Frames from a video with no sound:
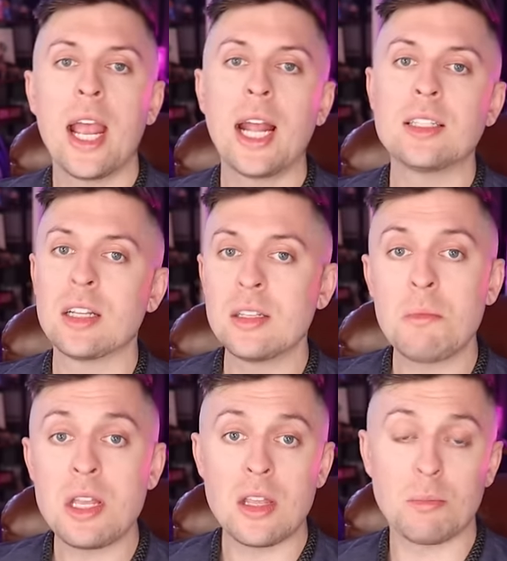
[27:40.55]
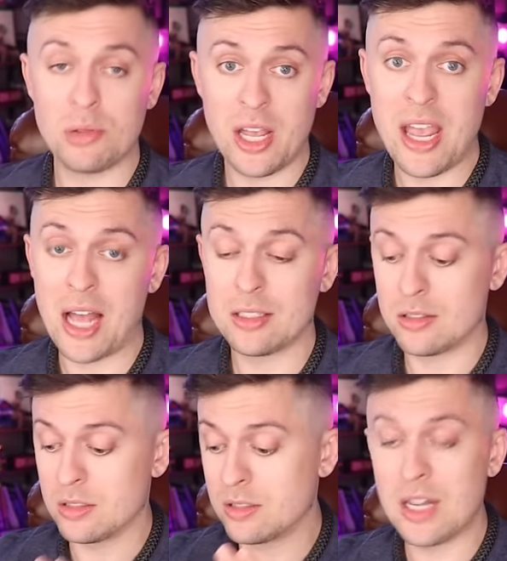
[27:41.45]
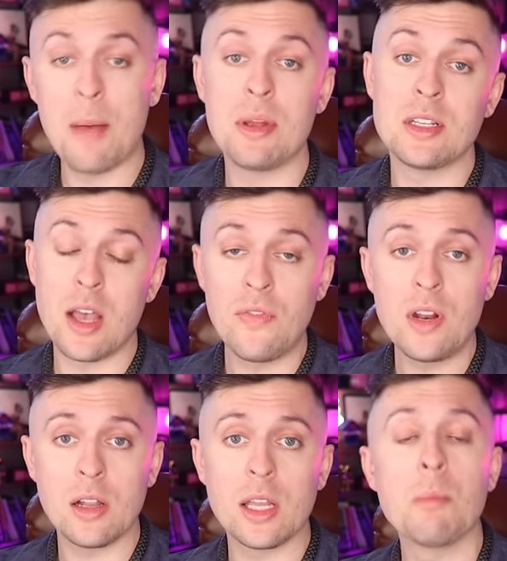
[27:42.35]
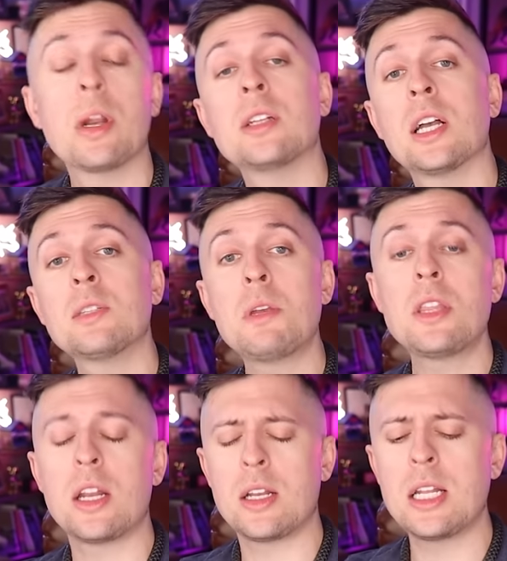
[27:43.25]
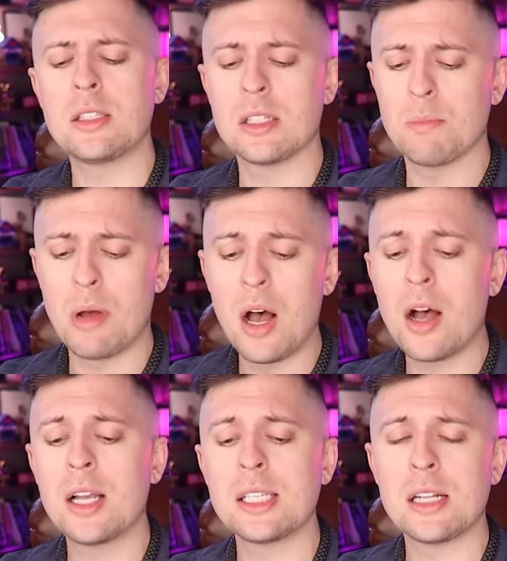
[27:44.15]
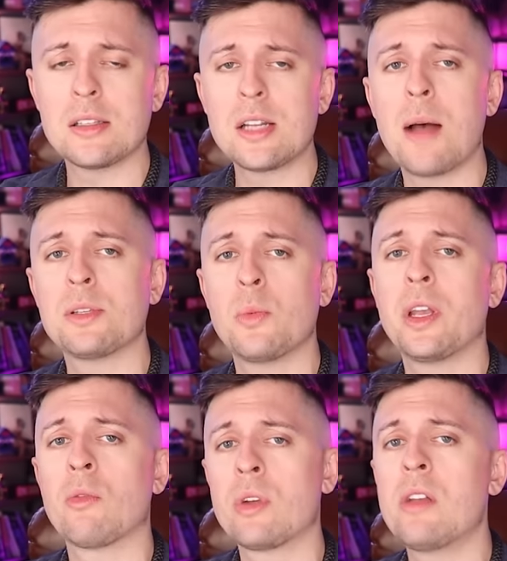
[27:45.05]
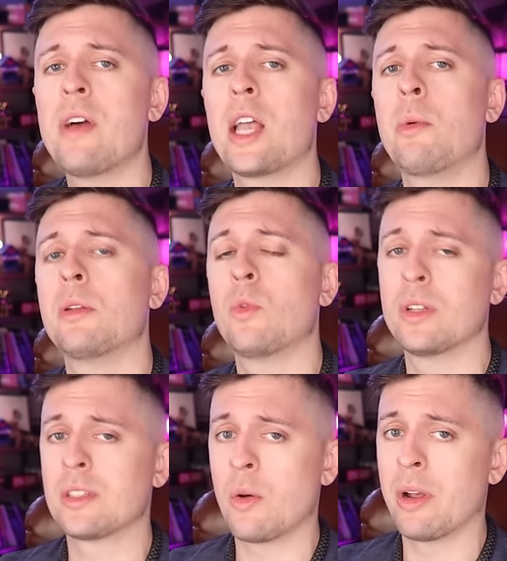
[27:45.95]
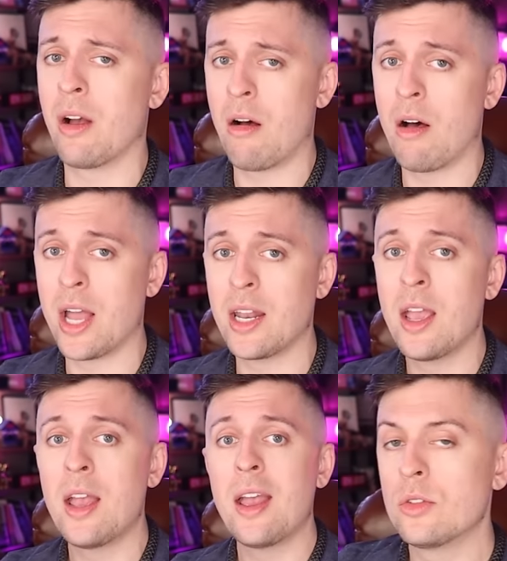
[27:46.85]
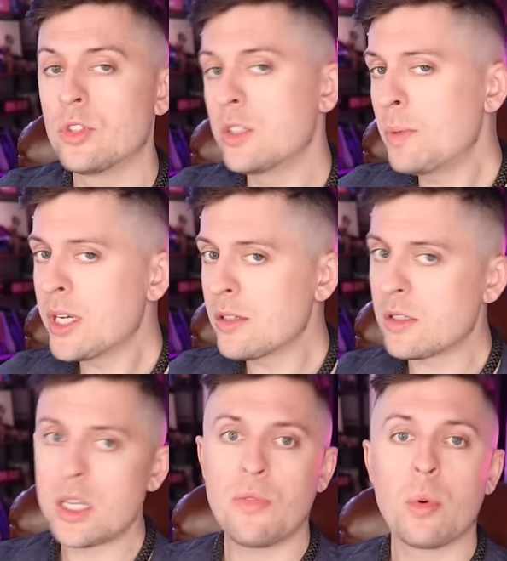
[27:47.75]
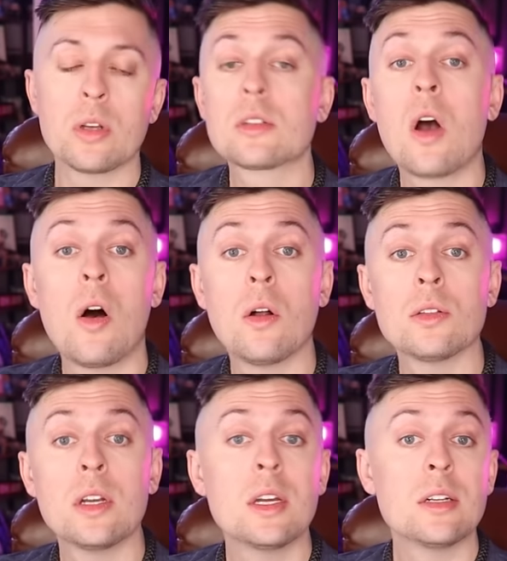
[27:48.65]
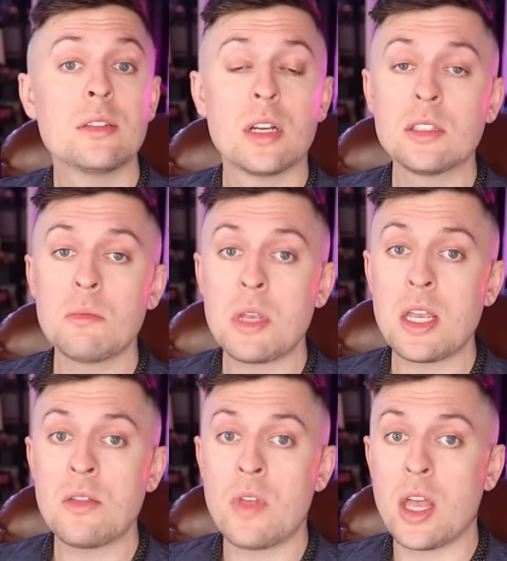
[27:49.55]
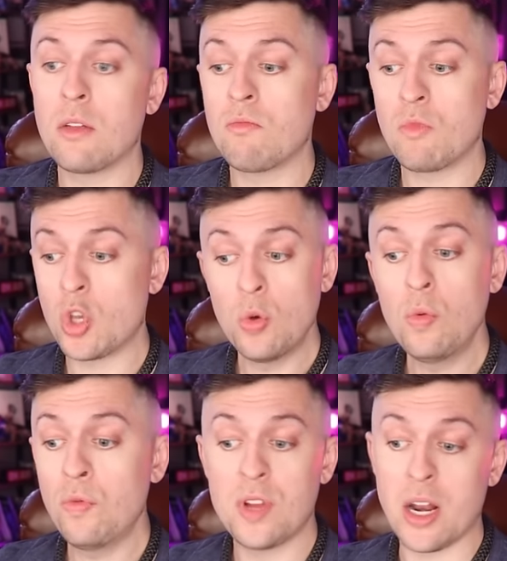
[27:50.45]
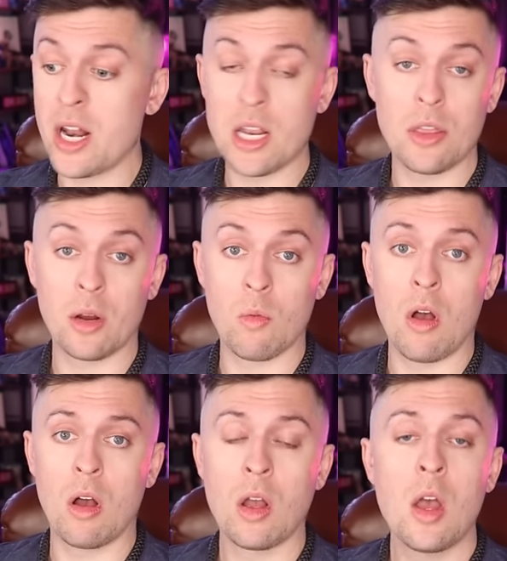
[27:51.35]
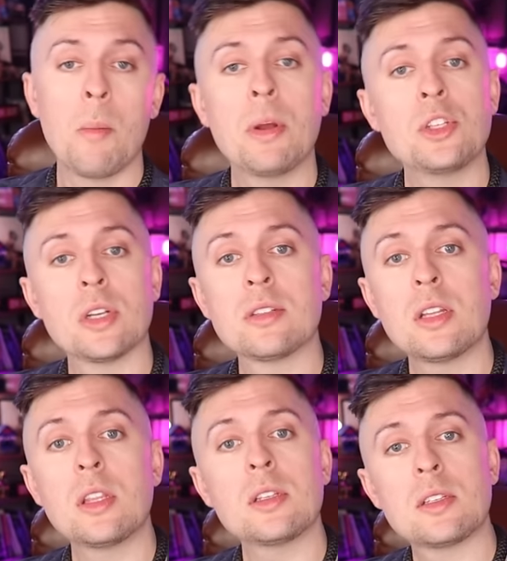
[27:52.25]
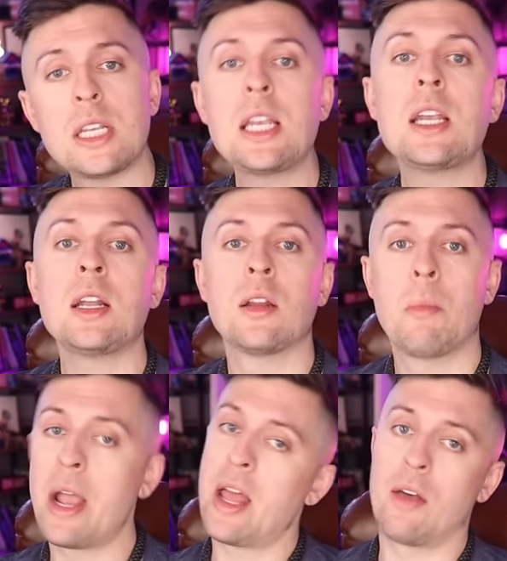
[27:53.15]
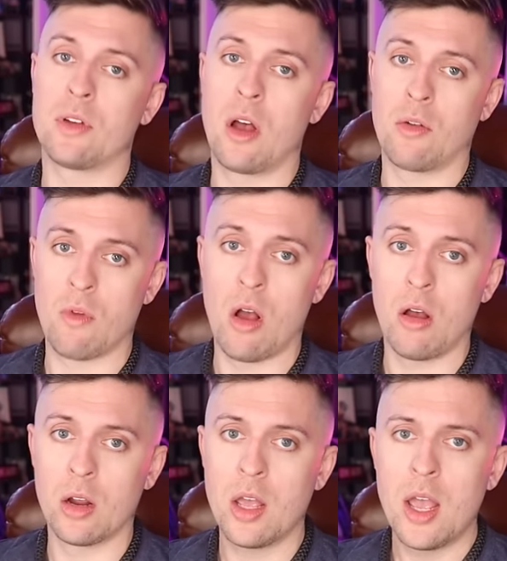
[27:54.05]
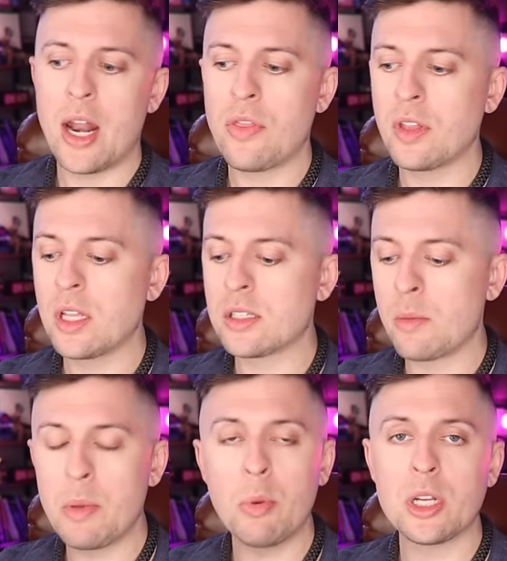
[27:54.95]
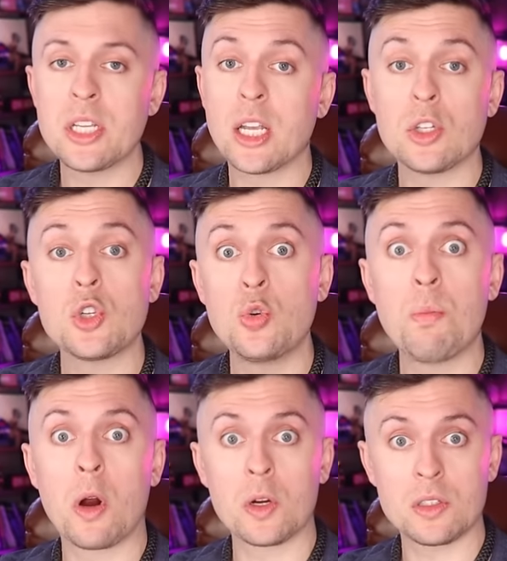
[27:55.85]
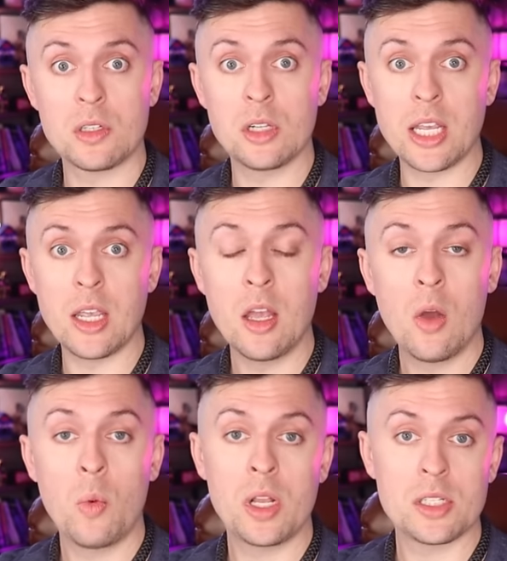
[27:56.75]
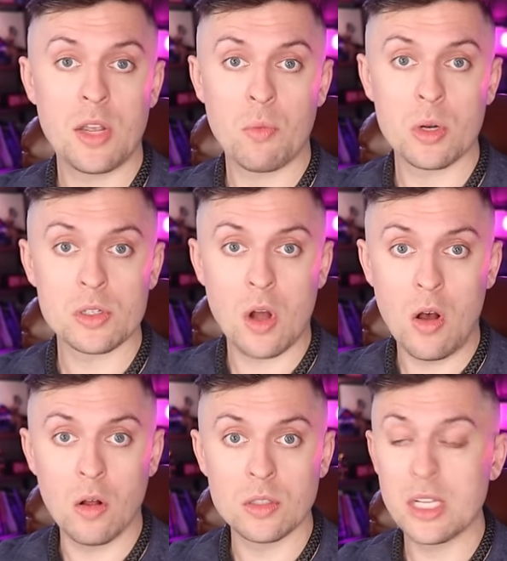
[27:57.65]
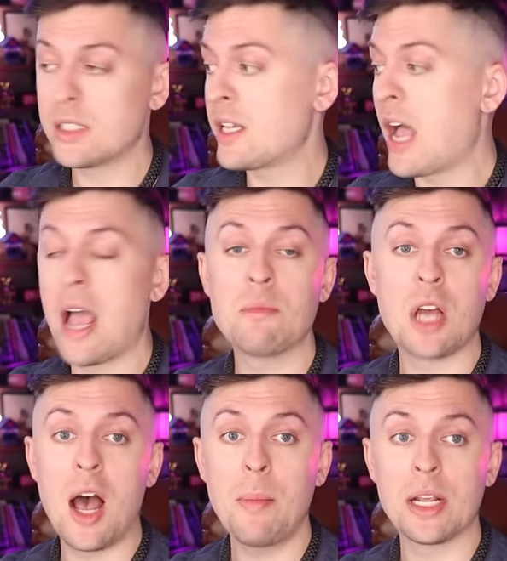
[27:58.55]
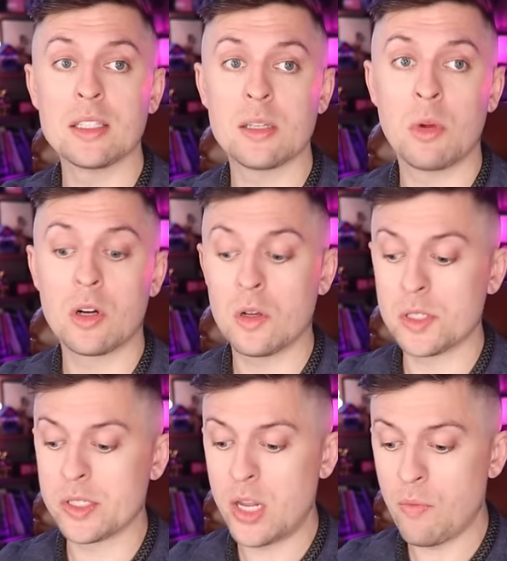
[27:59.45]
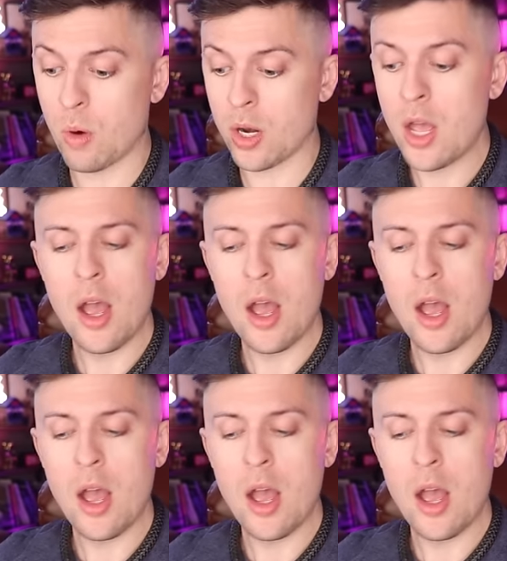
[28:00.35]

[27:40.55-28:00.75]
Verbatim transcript: It doesn't mean that play has to stop indefinitely, but it does mean that it needs to pause and stop so we can reevaluate what's going on. Just because a safe word is called doesn't mean that you've done anything wrong, but just that the scene might have gone wrong. And I think that some people can take it too personally when a safe word is called. Let's say I'm topping and someone calls a safe word.